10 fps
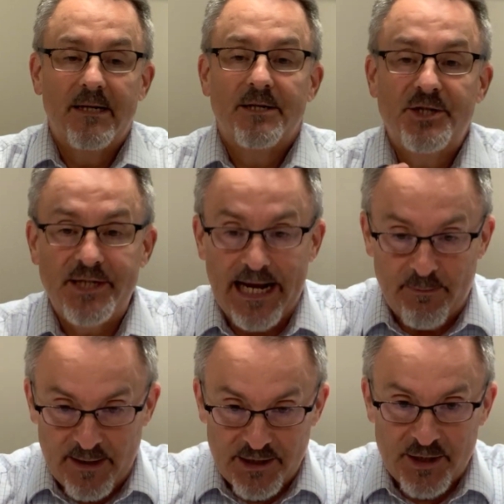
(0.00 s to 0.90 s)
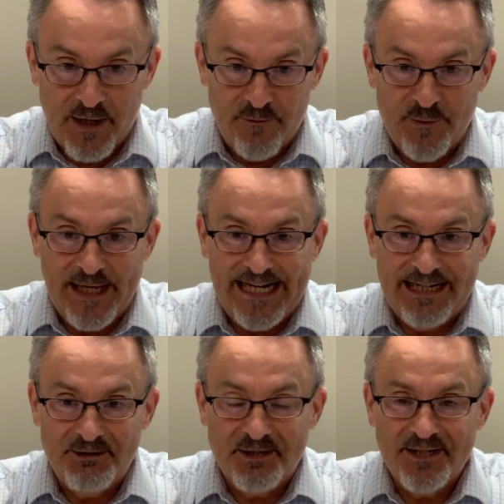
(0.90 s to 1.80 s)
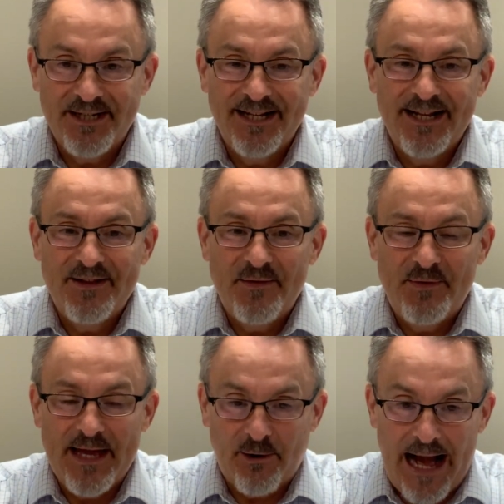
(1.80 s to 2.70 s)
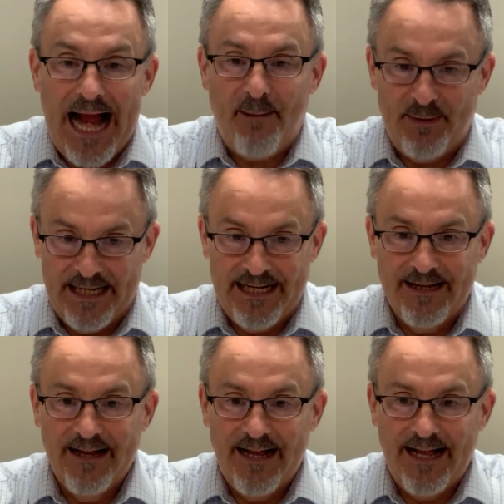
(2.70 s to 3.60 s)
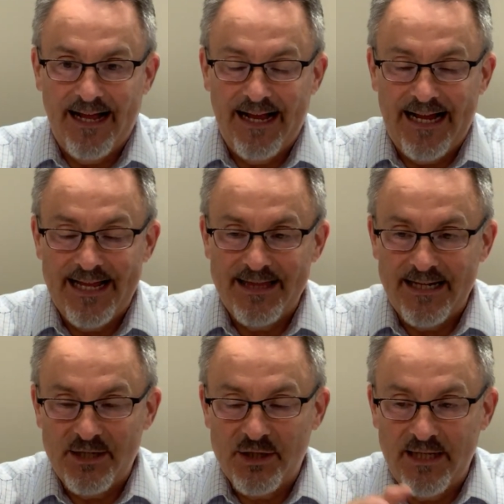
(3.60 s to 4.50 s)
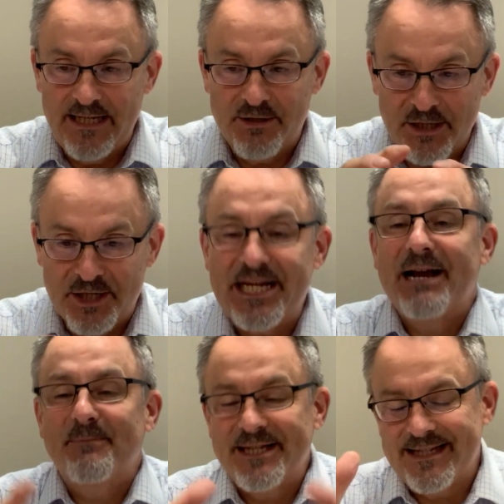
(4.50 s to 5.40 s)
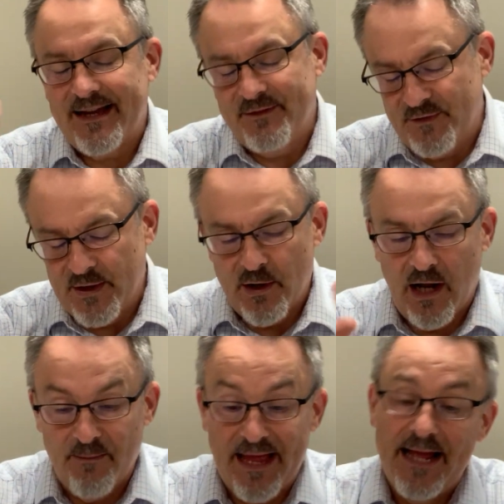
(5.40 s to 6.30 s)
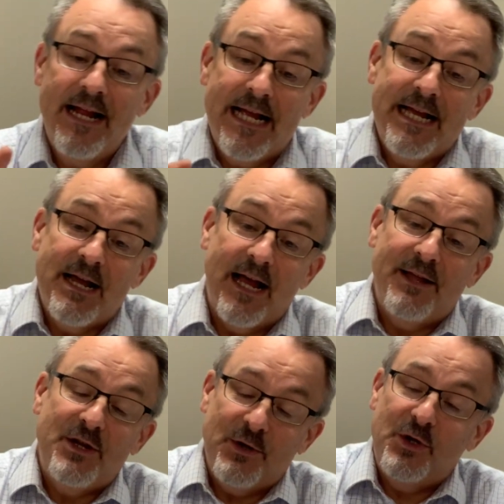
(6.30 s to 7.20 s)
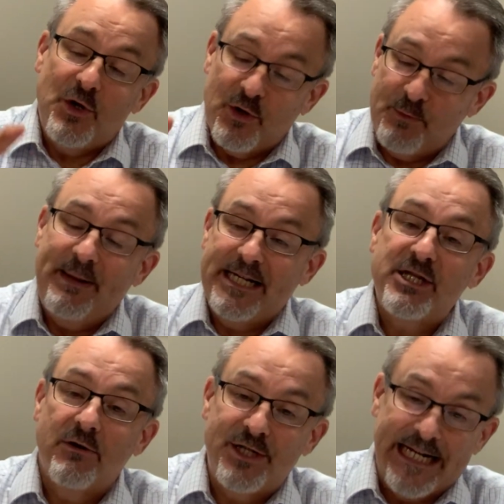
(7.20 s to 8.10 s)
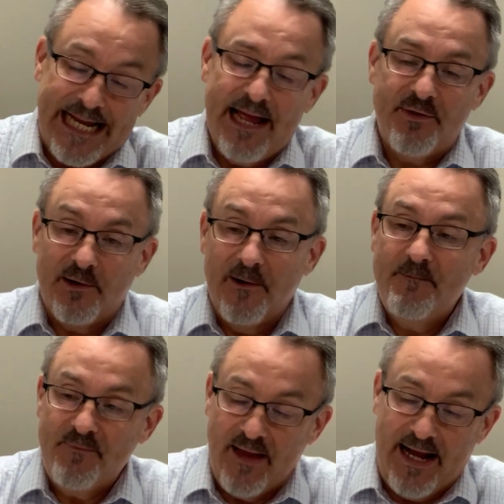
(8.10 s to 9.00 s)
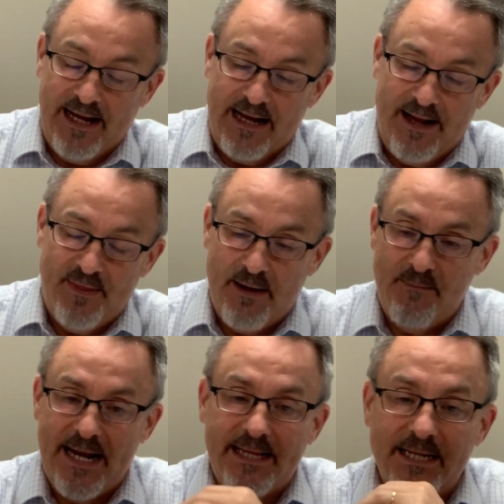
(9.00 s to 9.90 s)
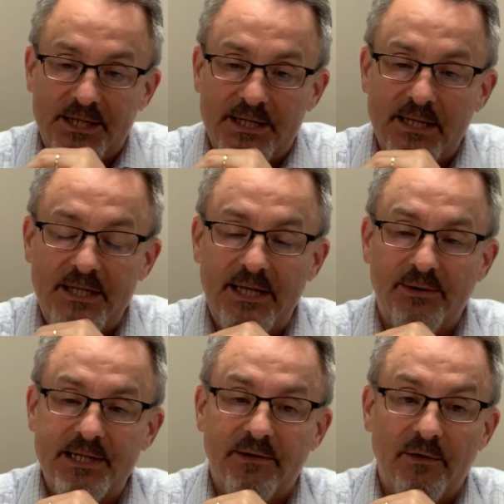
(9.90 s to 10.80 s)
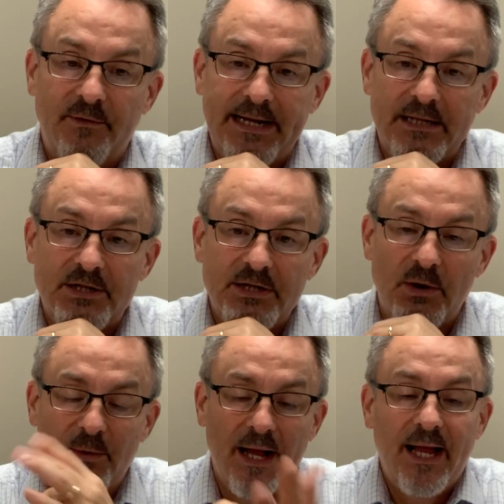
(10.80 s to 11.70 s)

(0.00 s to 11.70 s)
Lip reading: segments of things that are happening, and these segments, if you can call them that, you piece those together and they make this series of events. So